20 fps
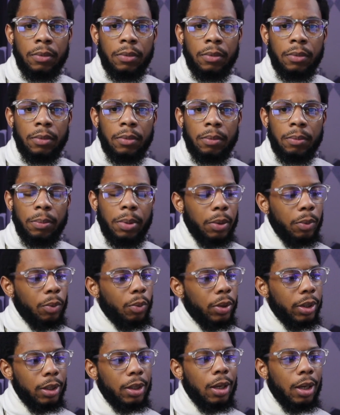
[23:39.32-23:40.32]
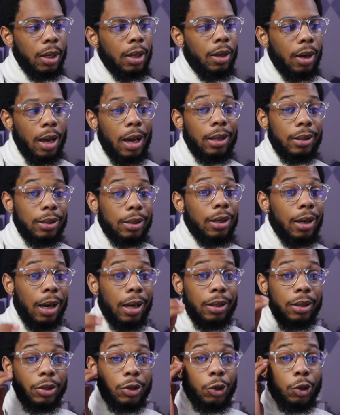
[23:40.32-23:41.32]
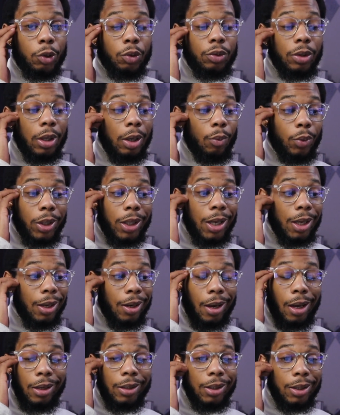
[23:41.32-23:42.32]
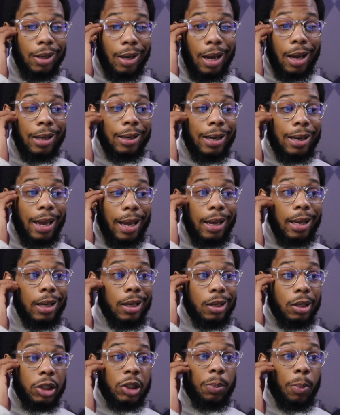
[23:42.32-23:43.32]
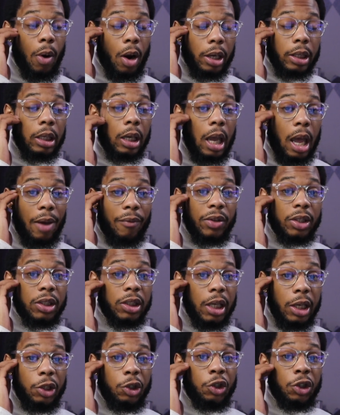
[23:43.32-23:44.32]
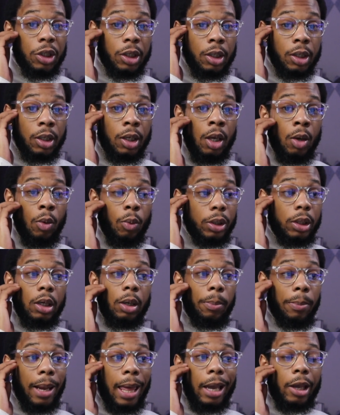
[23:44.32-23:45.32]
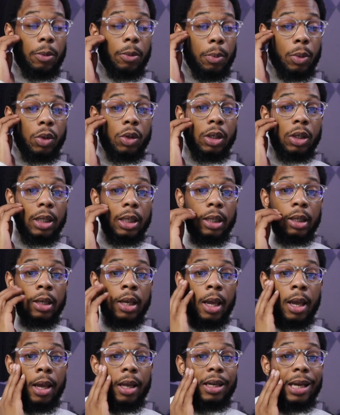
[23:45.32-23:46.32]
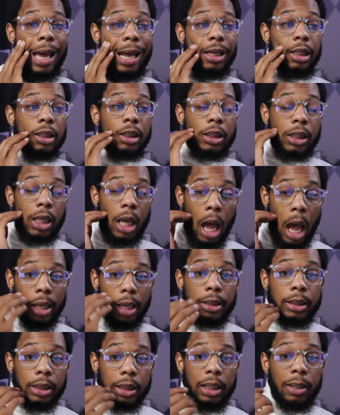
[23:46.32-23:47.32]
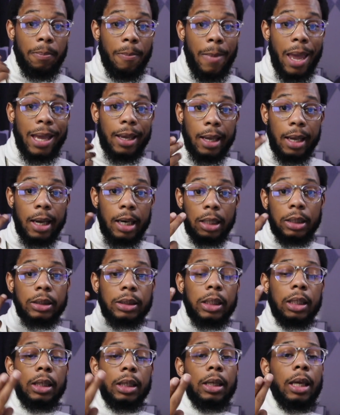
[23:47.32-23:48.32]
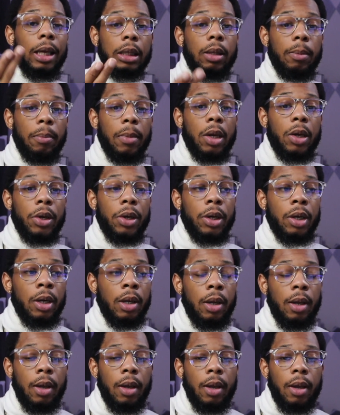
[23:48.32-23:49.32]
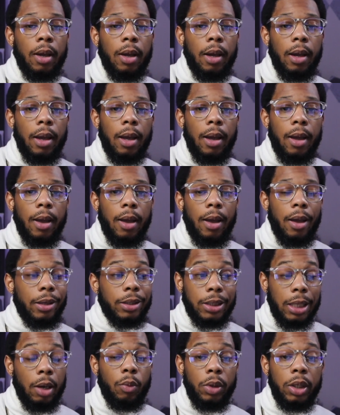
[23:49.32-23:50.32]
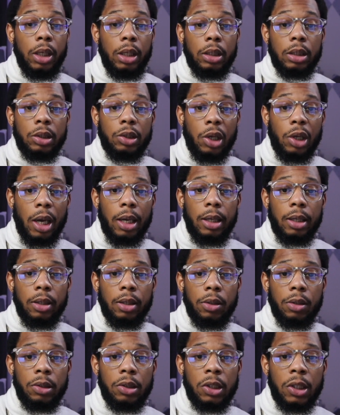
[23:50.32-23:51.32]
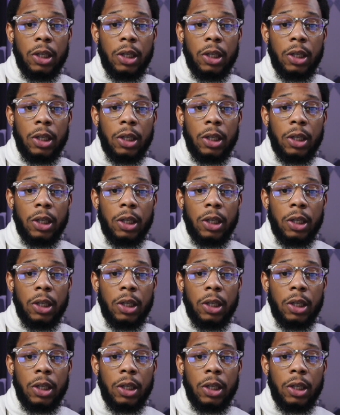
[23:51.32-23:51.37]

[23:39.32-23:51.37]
But we cannot deny the truth, and we cannot deny that he sparked a conversation within the black community that is constantly making us look at the mirror and say we need to change.